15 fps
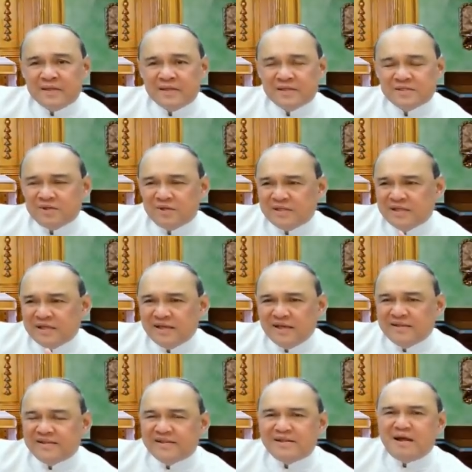So the,
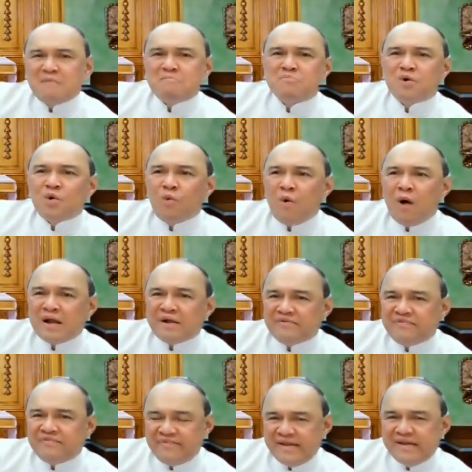the number one
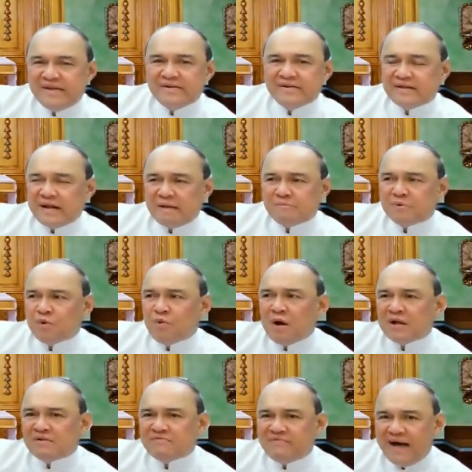fear, the number
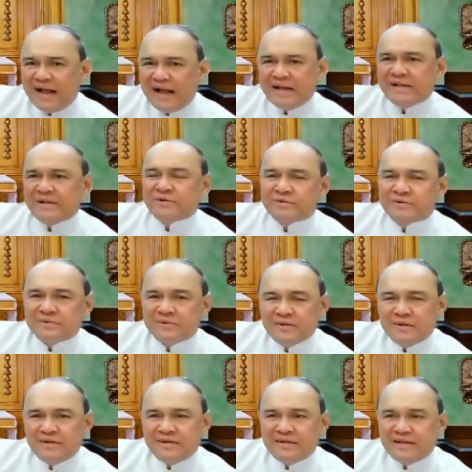one value
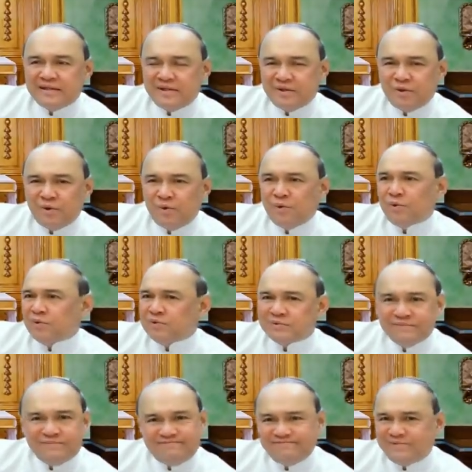that the old
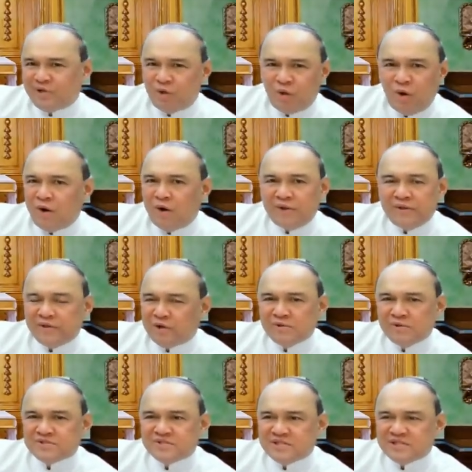law, the
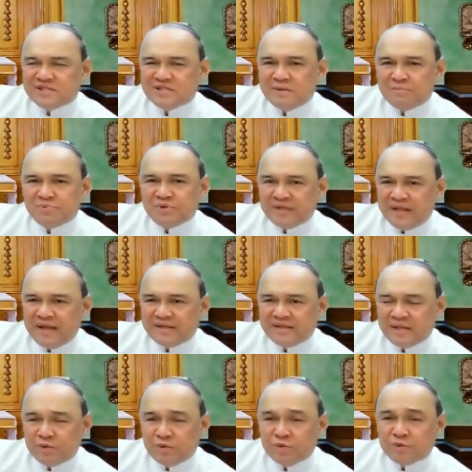old system
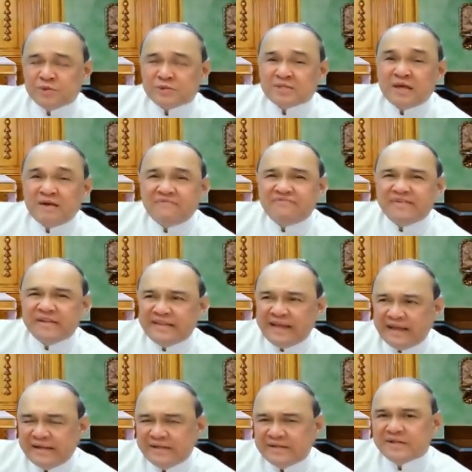protected, which was
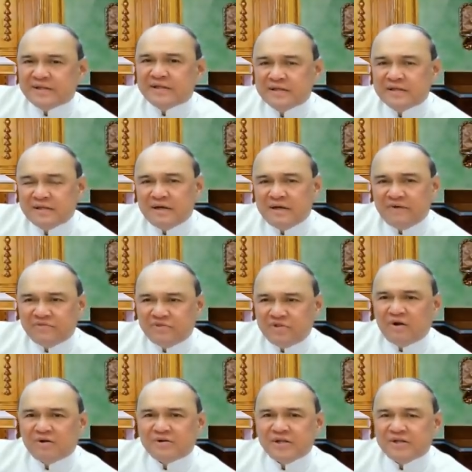fidelity of
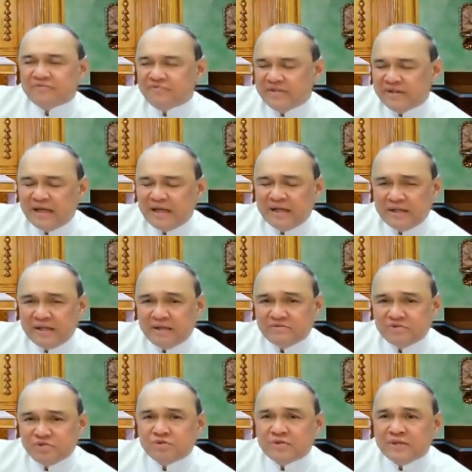doctrine, fidelity
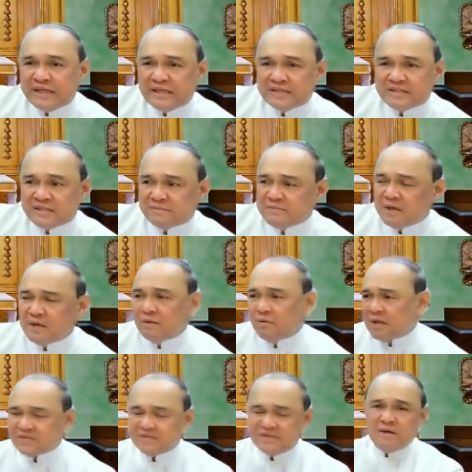of Judaism,
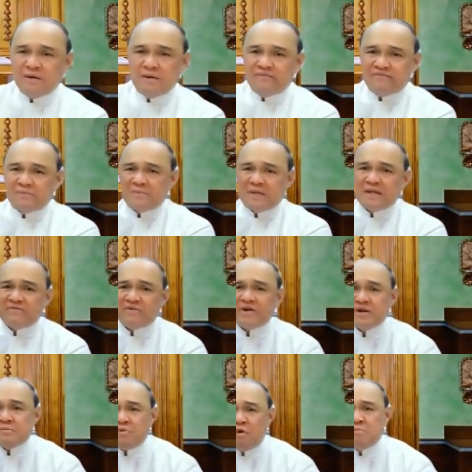was from that
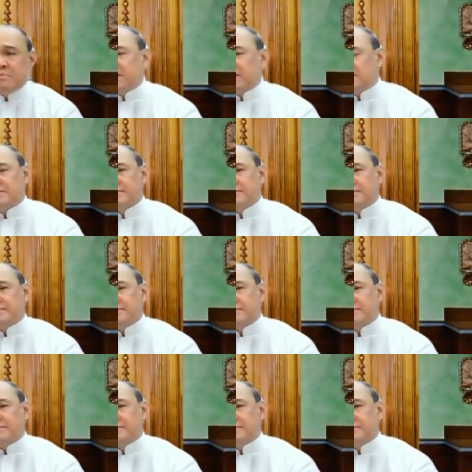very moment